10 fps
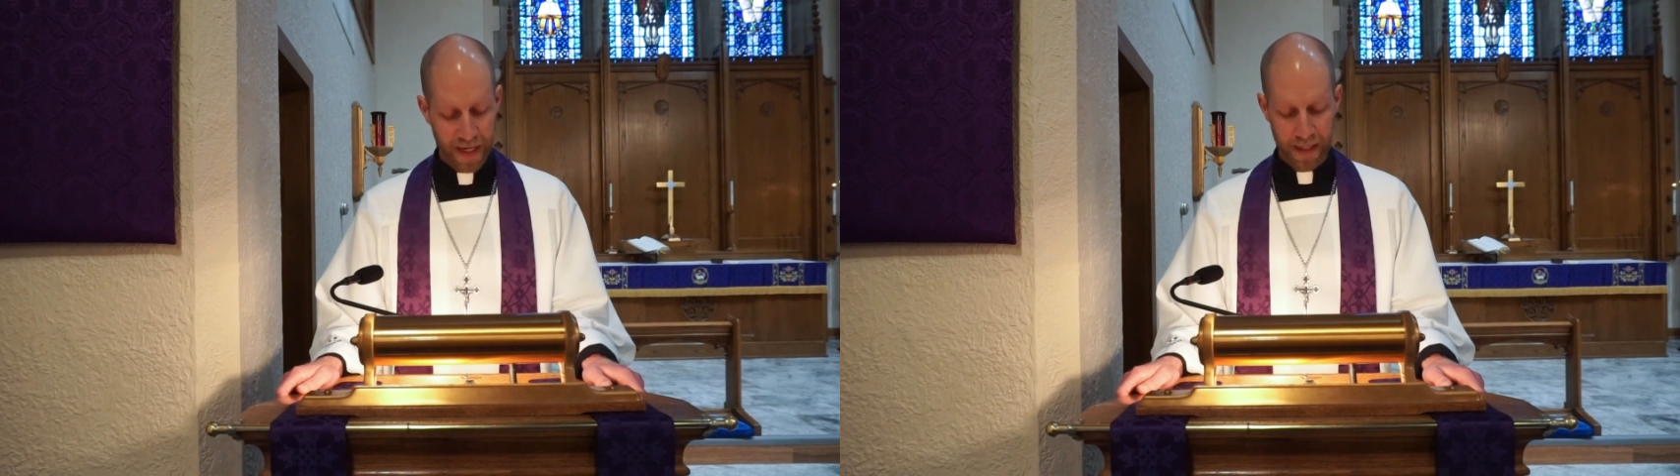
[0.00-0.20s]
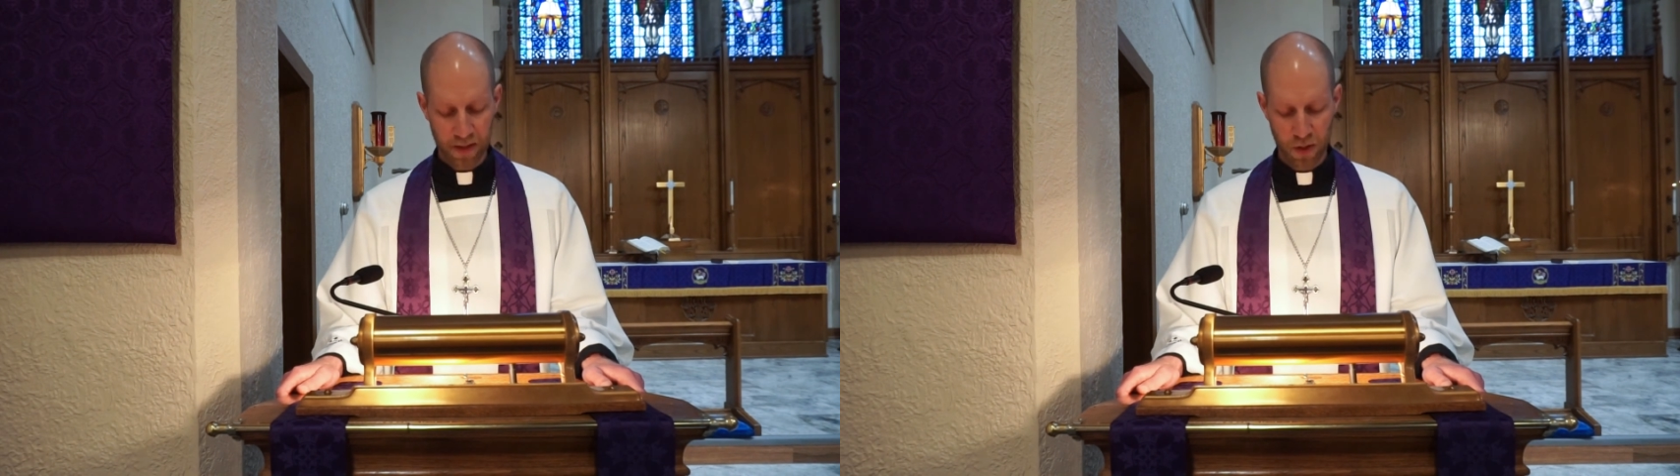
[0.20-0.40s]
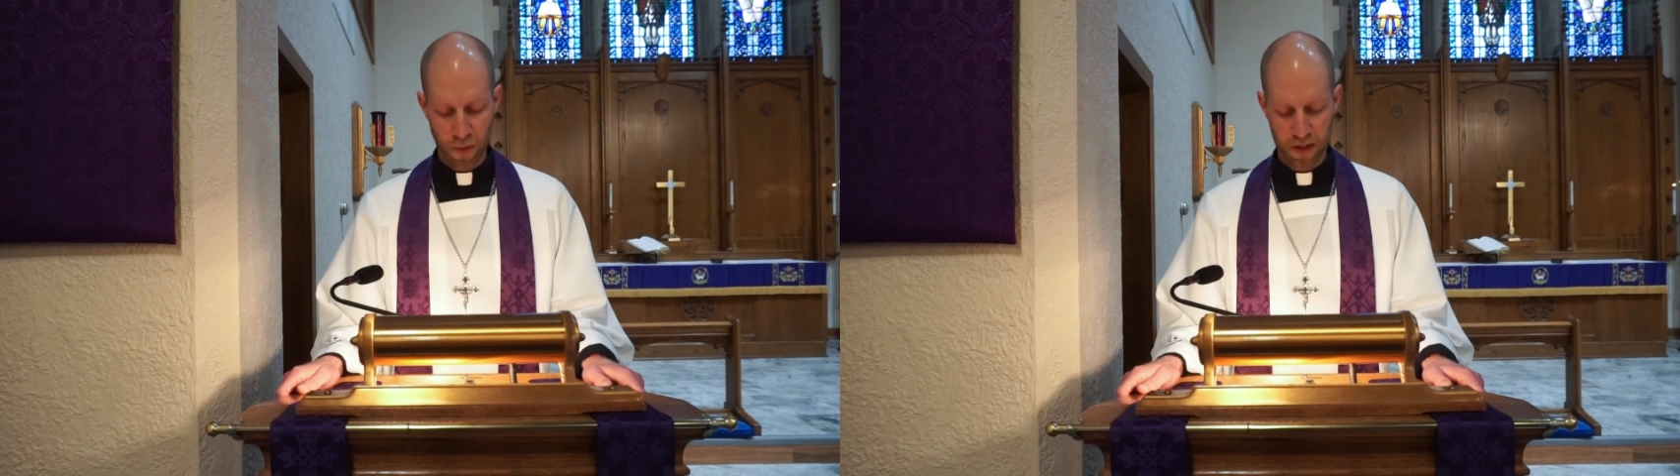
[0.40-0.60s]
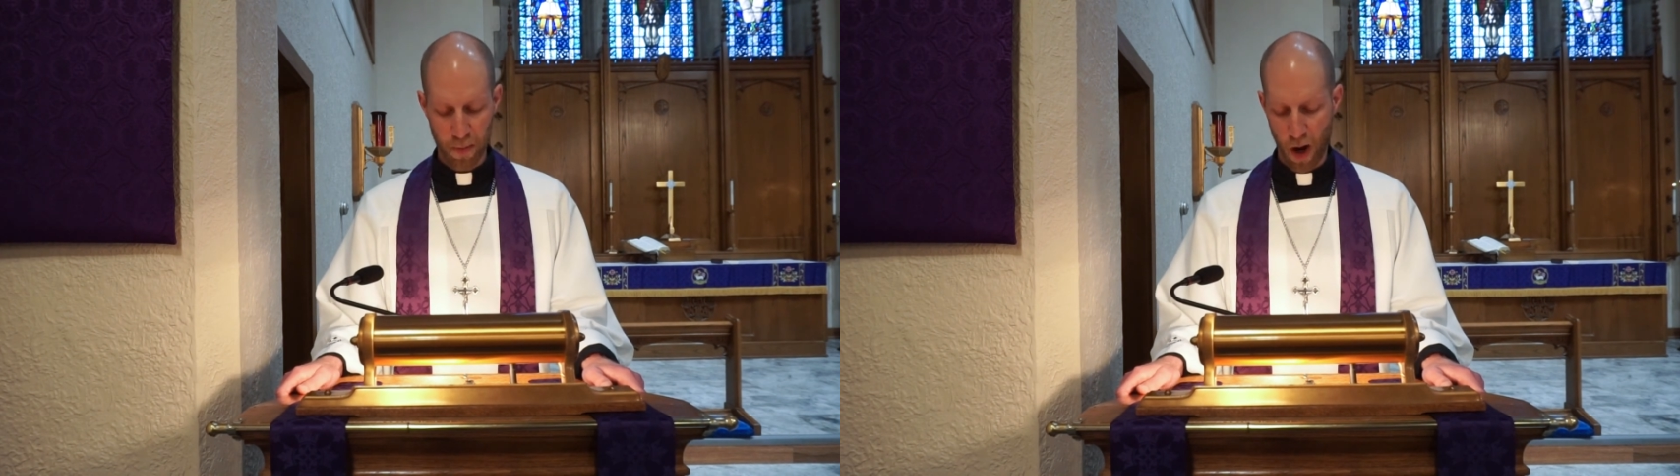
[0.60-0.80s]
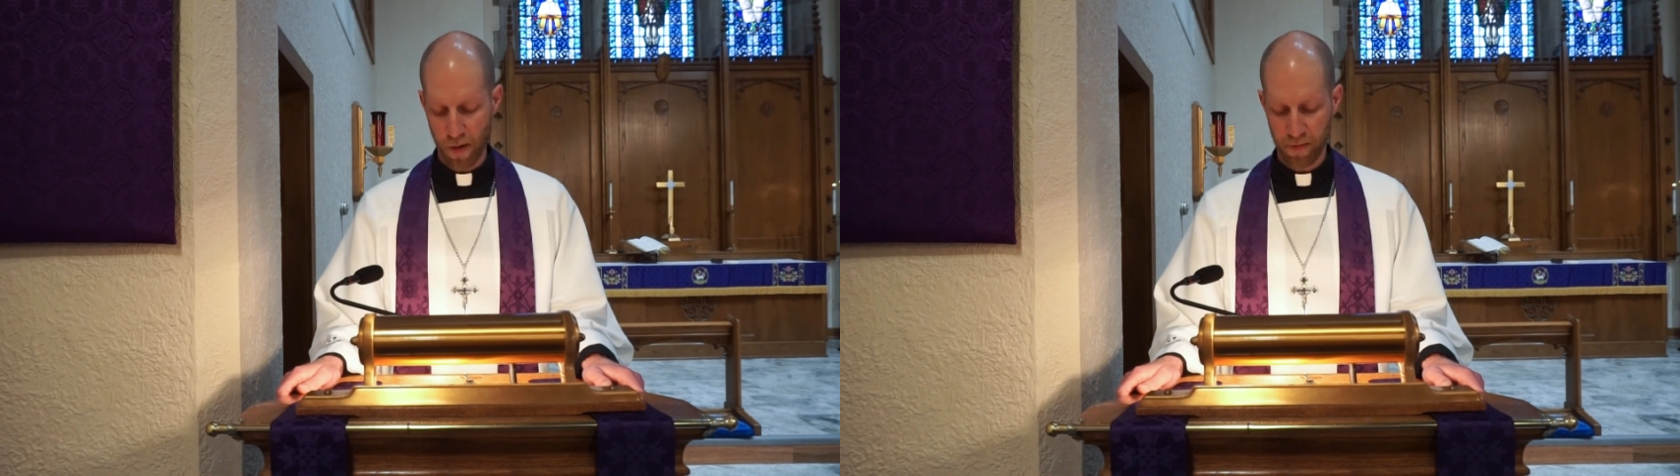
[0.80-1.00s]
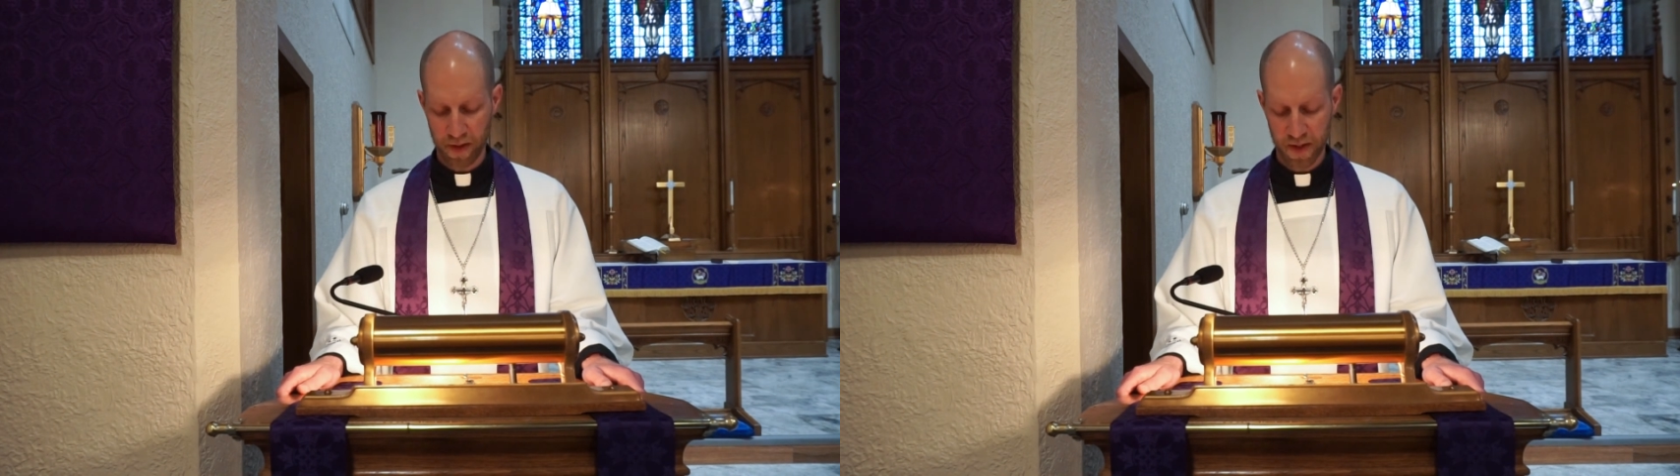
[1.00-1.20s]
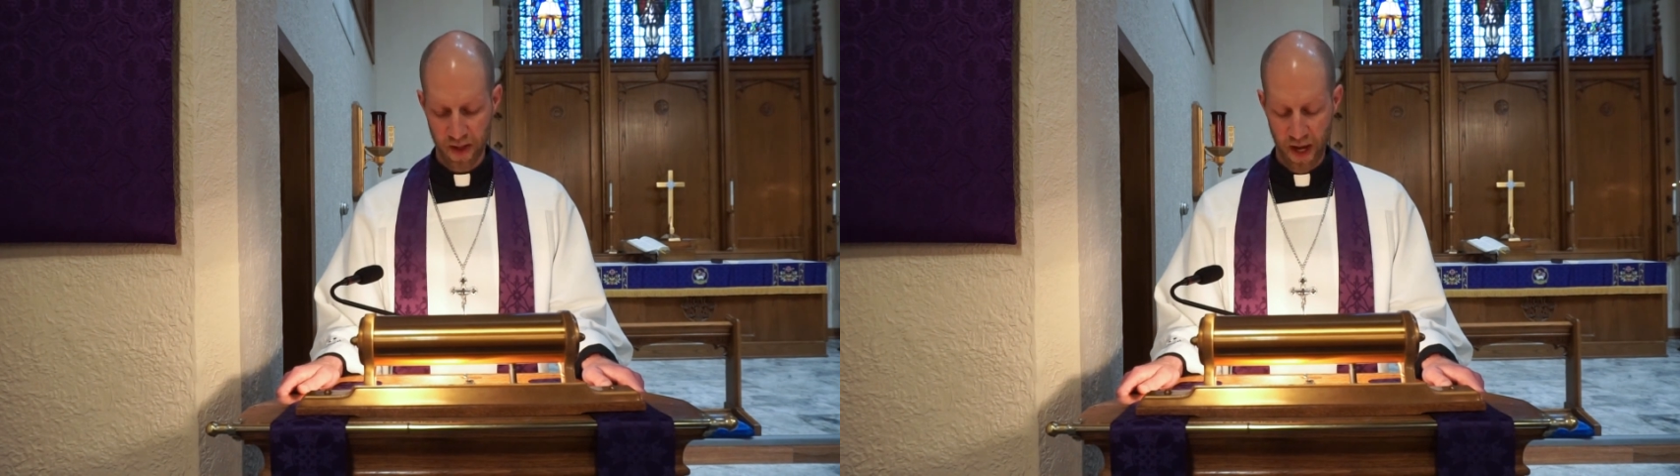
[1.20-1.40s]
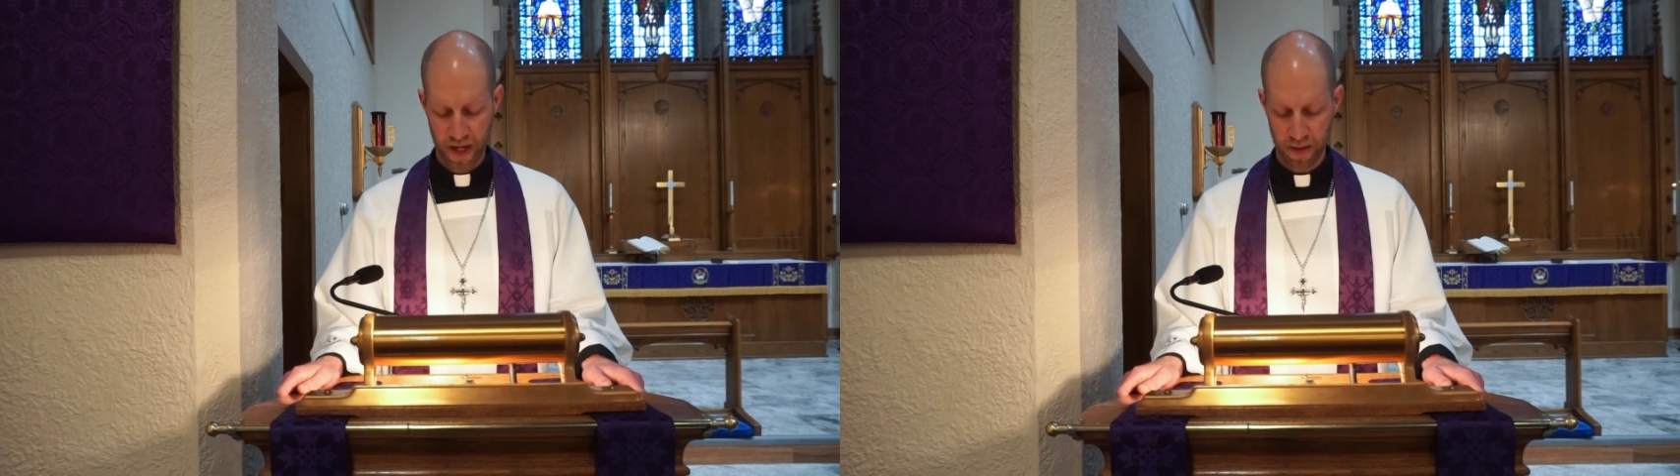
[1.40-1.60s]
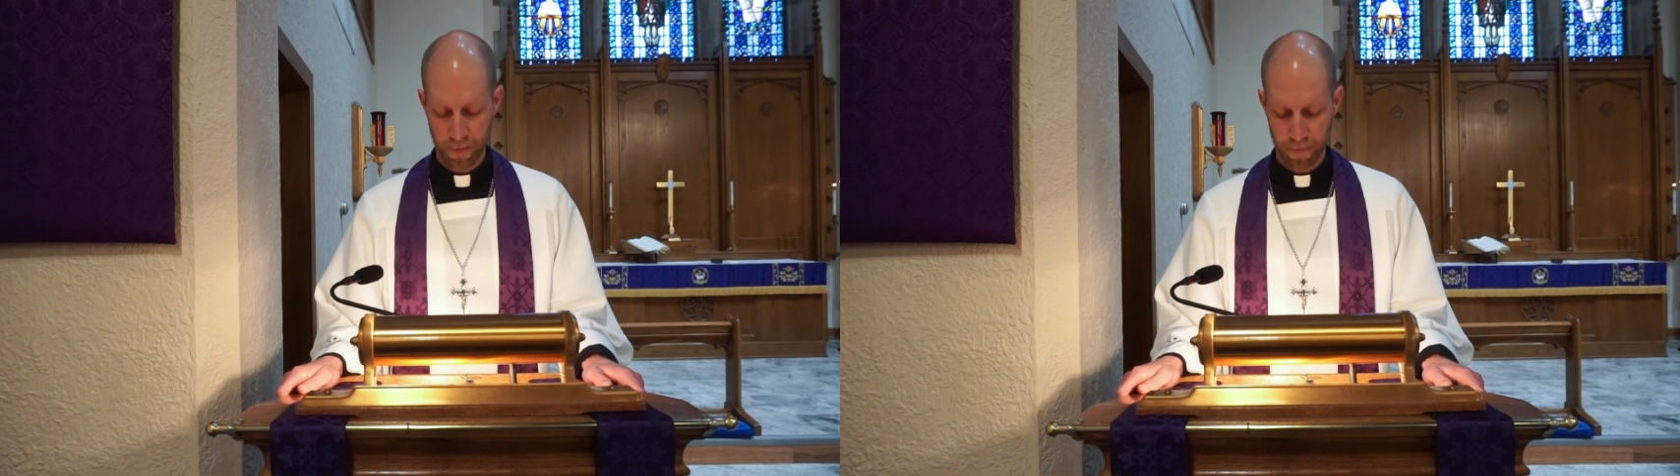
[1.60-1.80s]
into his marvelous light.